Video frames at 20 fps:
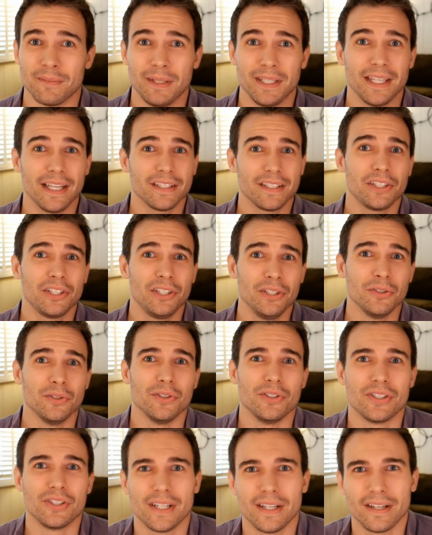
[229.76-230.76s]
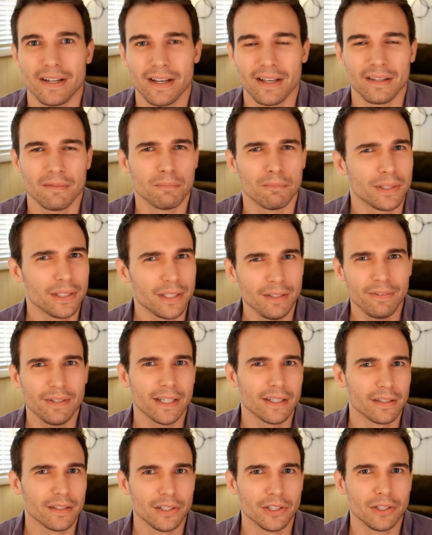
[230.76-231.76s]
I mean, that's huge. I believe he
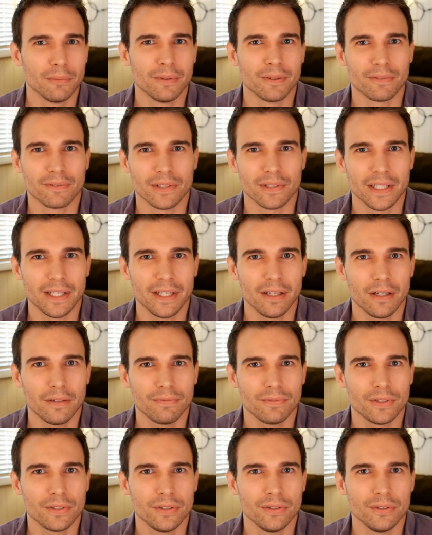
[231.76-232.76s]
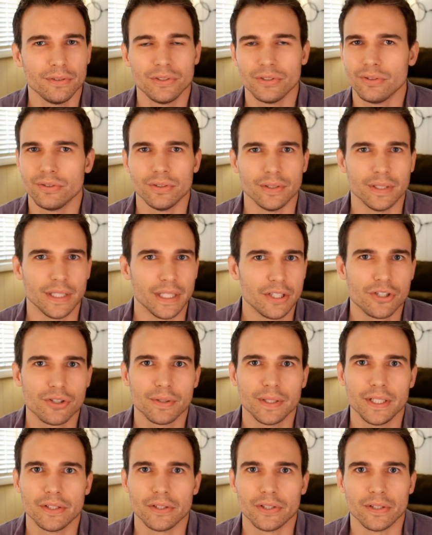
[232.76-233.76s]
had a little bit of a layoff too due to
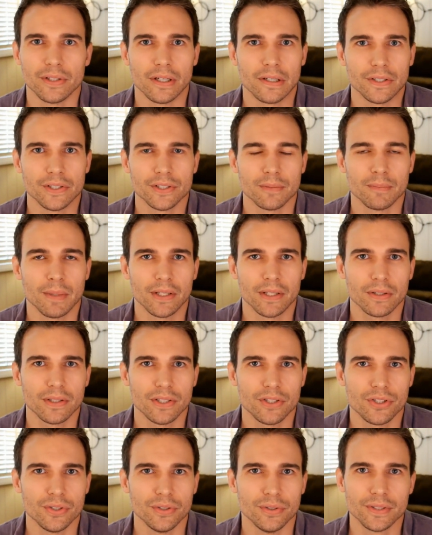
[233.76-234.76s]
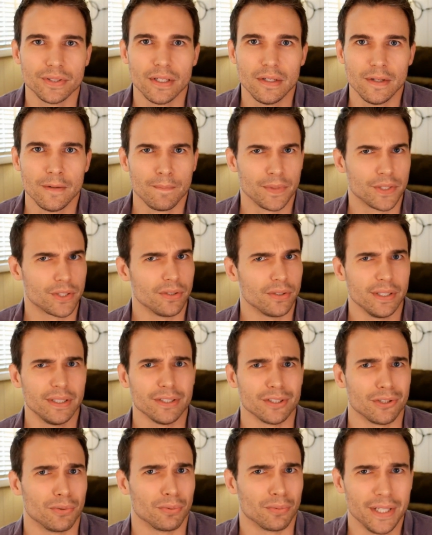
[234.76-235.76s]
injury or, or, some health issues. So it
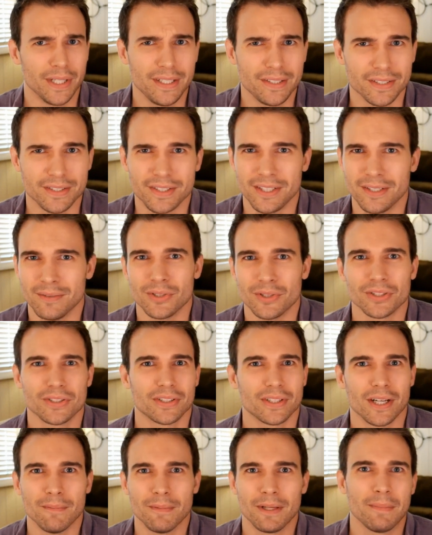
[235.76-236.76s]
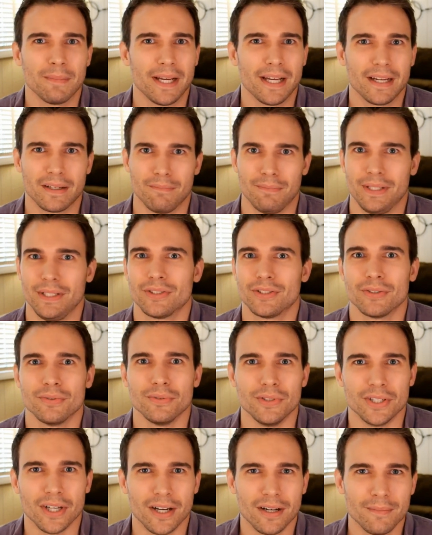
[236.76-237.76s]
is great to see him just coming back and being so
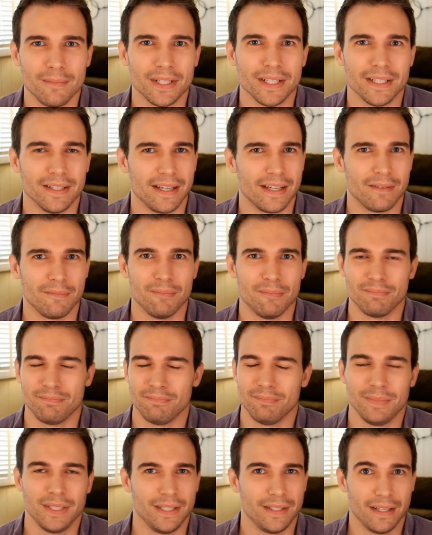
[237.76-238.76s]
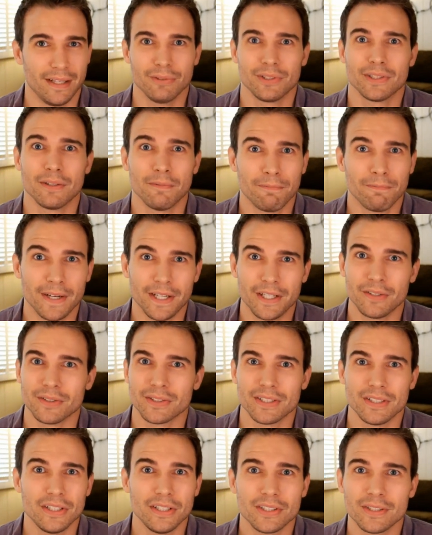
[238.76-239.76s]
dominant. I mean, that was the
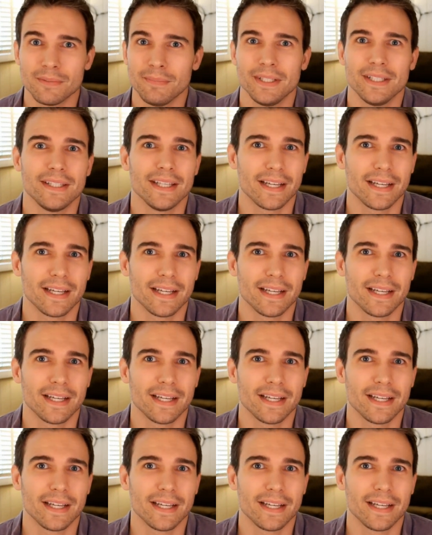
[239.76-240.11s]
finals, and he submitted